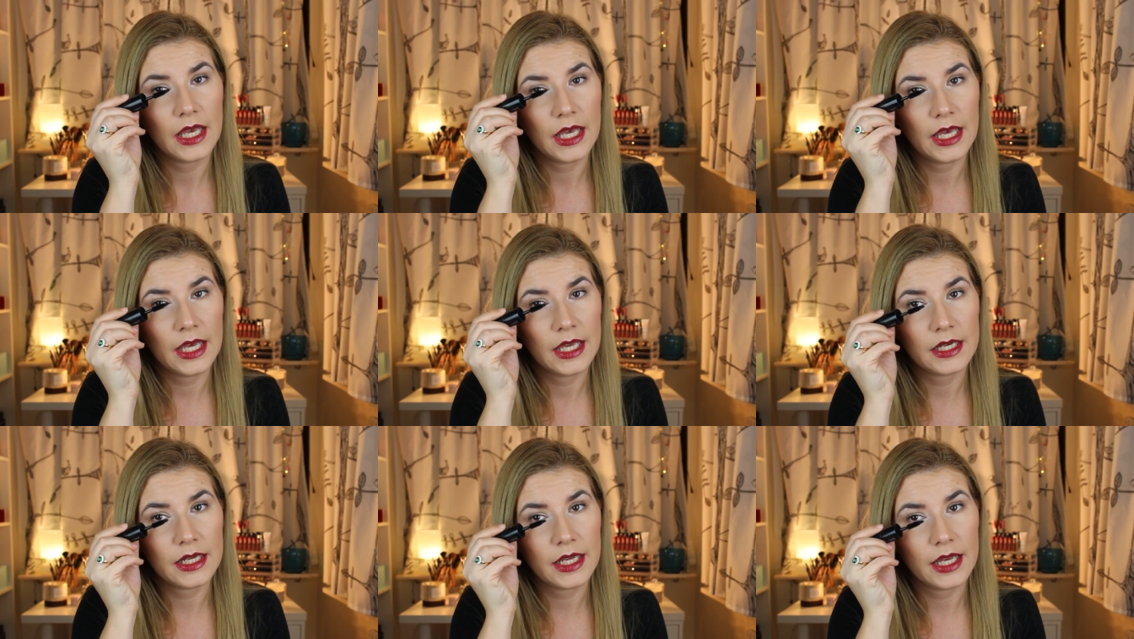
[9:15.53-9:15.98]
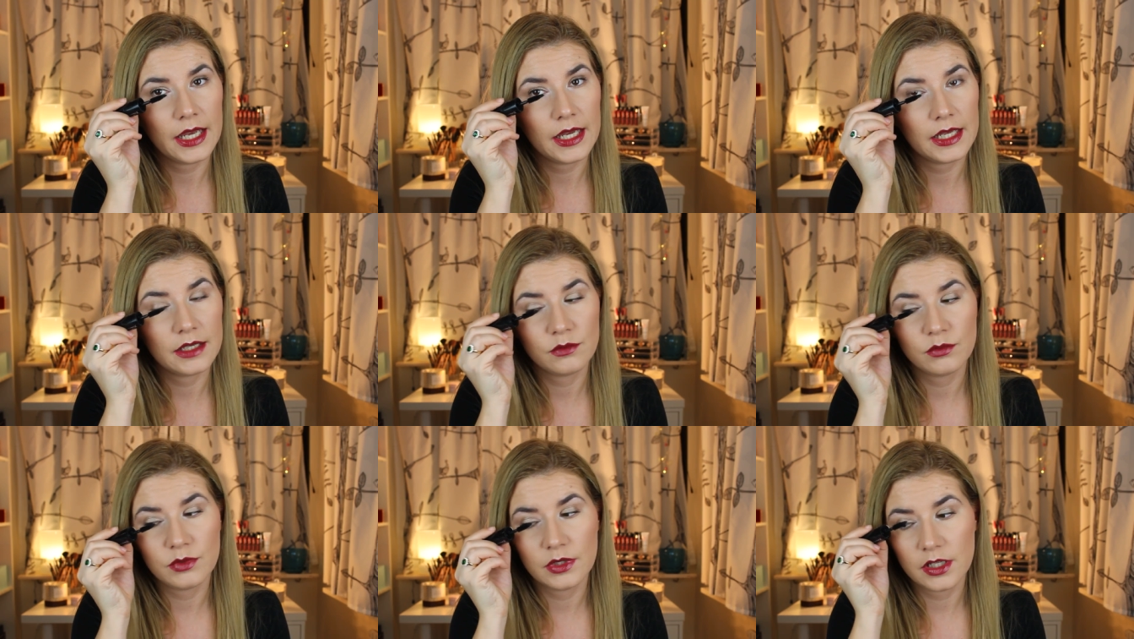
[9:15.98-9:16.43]
and I
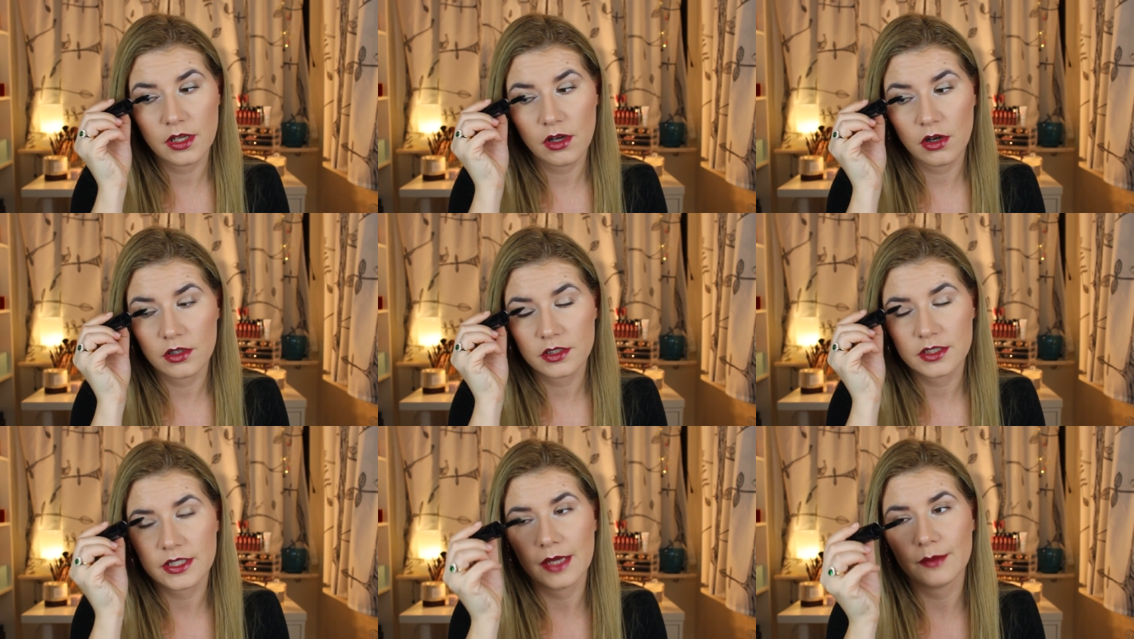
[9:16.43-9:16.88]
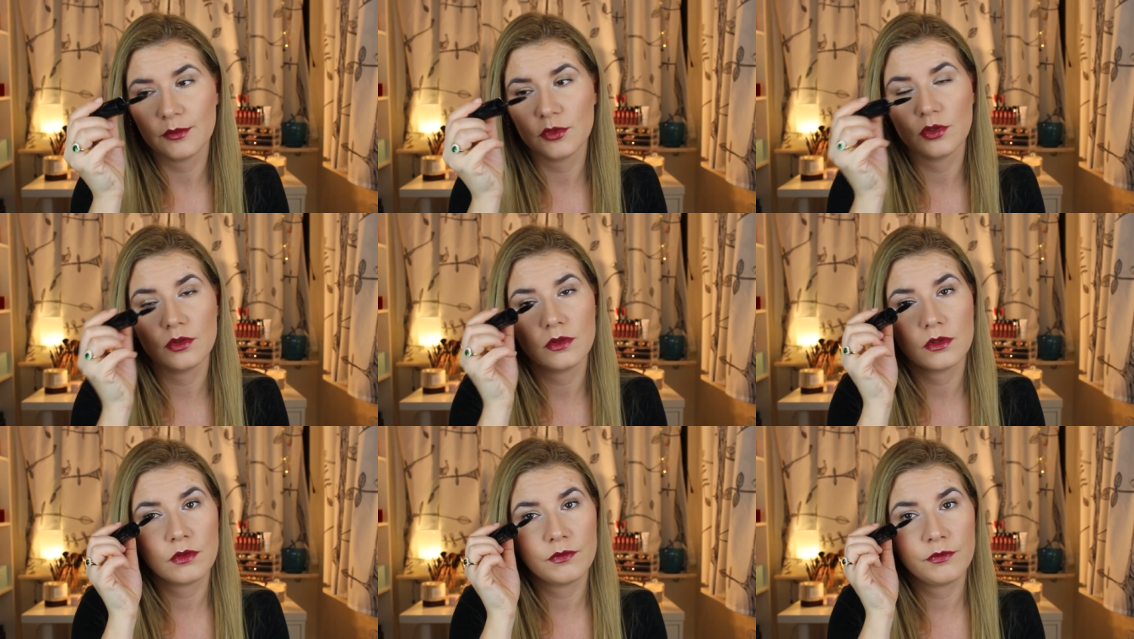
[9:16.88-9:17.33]
had really hard time
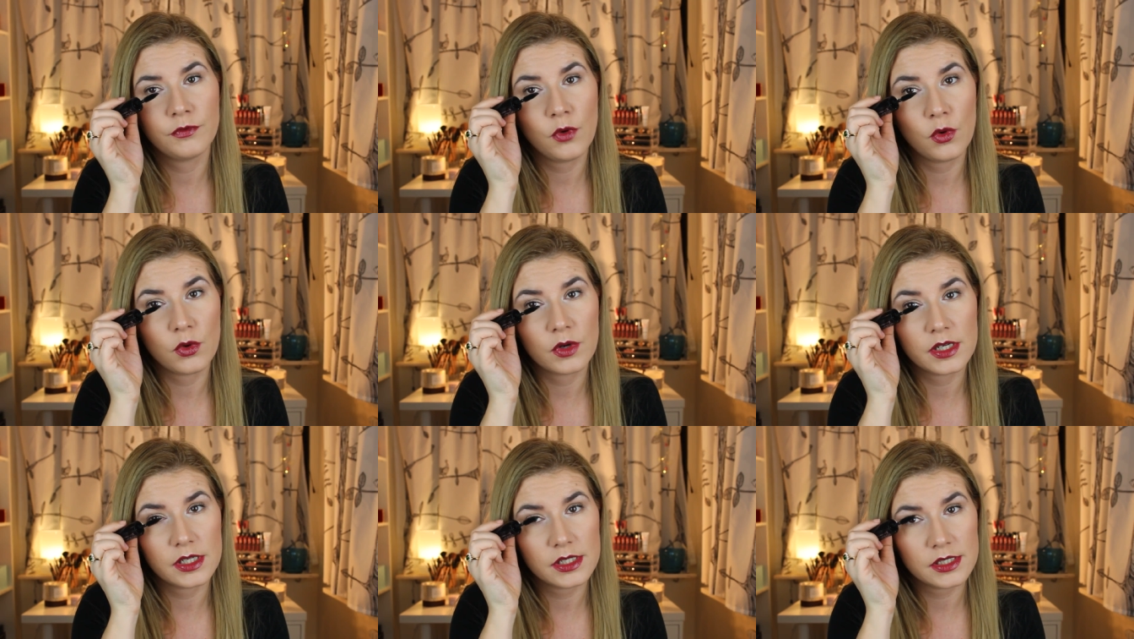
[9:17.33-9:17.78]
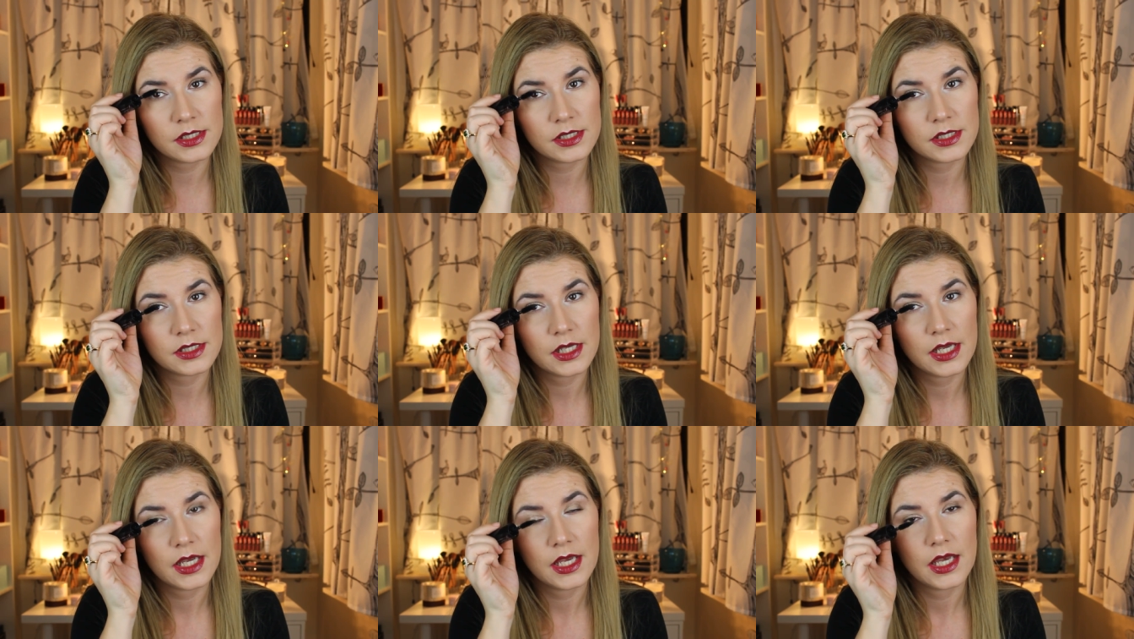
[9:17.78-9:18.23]
to
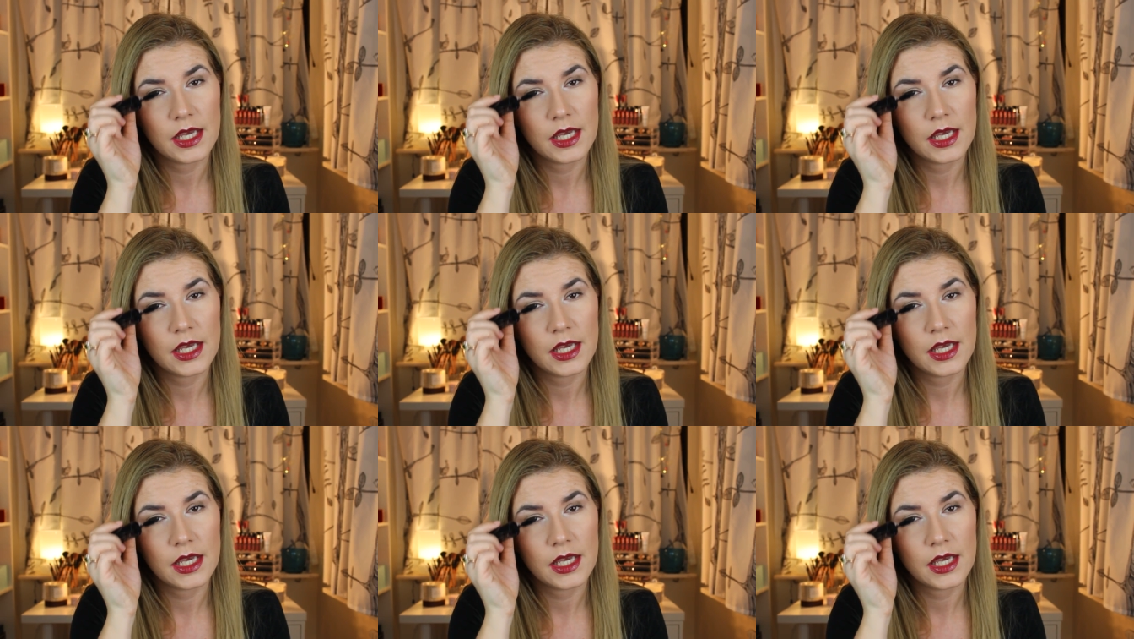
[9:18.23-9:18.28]
focus.